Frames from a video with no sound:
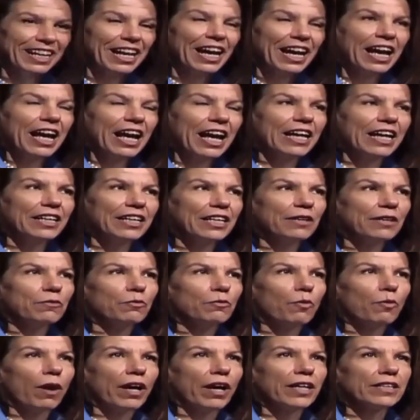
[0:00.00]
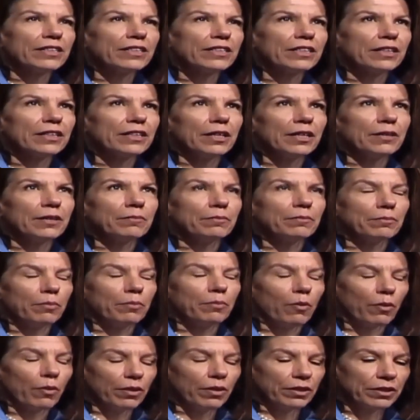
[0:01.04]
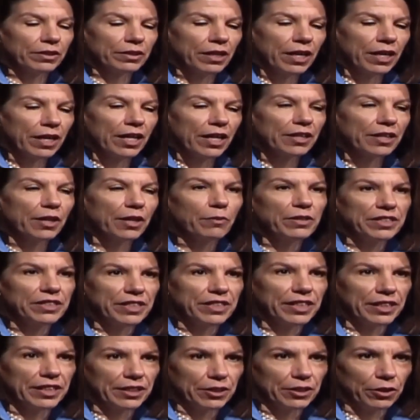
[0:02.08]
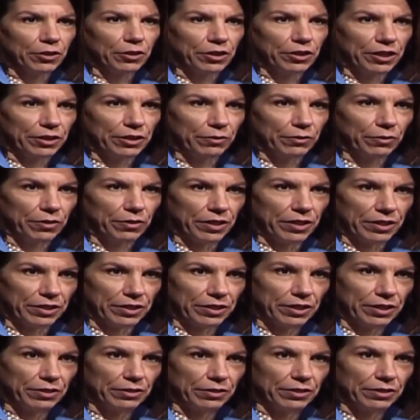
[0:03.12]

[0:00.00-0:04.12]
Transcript: And why is it important that we seek attorneys for this?